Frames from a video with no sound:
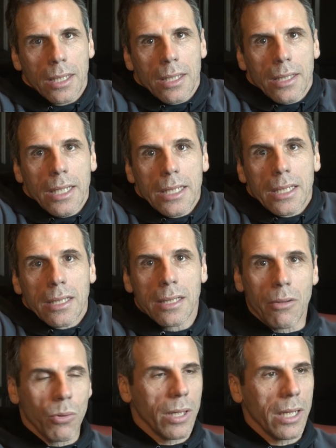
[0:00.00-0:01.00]
But this is
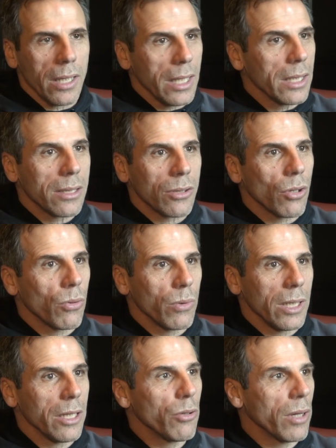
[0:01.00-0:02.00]
the way it is, so
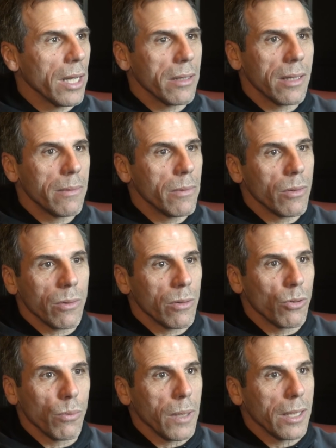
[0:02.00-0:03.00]
we need to get
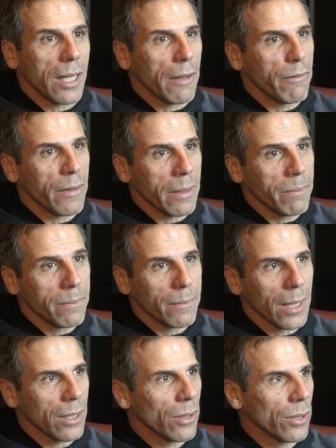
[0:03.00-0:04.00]
to be tougher
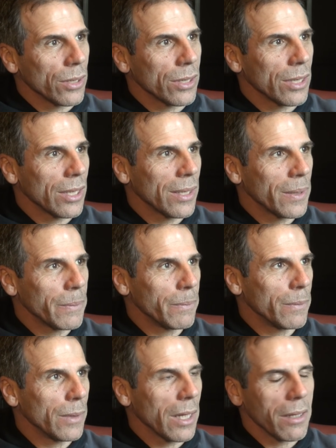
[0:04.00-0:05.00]
because
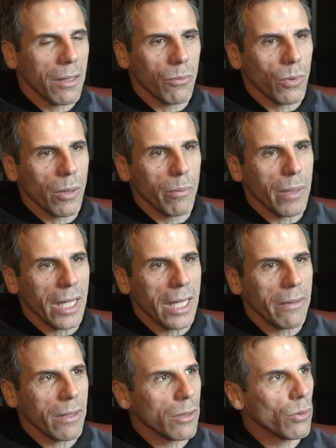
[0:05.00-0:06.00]
nothing will be
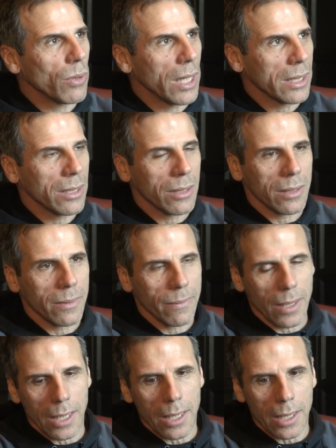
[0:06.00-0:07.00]
given to us.
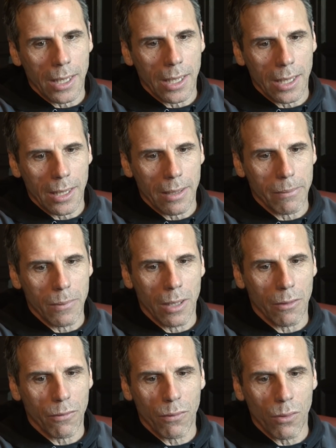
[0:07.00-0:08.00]
And
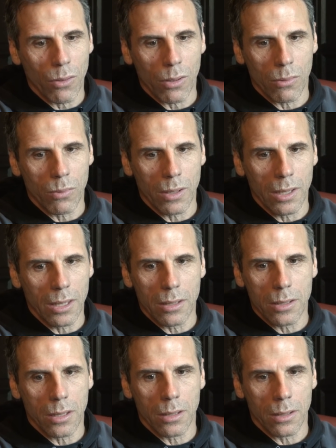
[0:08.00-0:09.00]
therefore, we
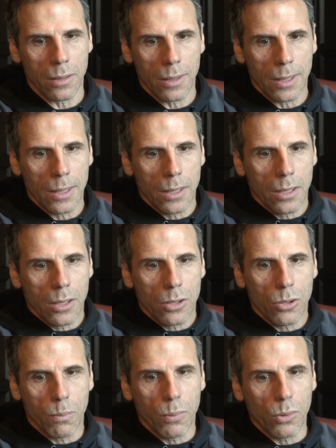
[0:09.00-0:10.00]
need
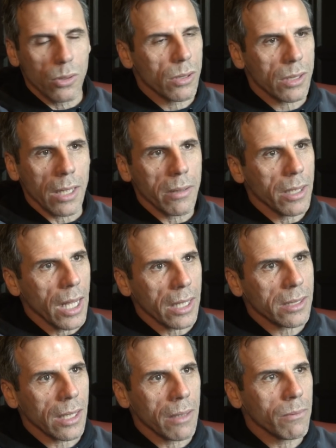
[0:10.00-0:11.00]
to put something
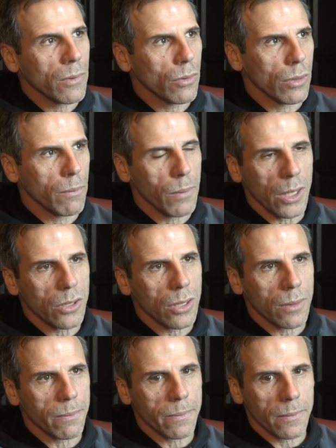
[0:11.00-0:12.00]
extra on the
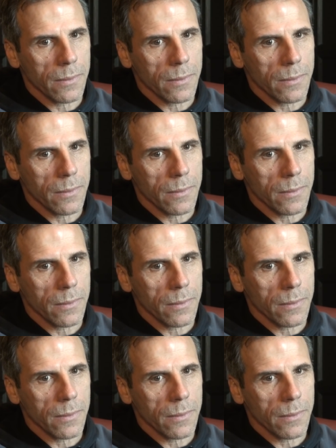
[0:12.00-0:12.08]
pitch.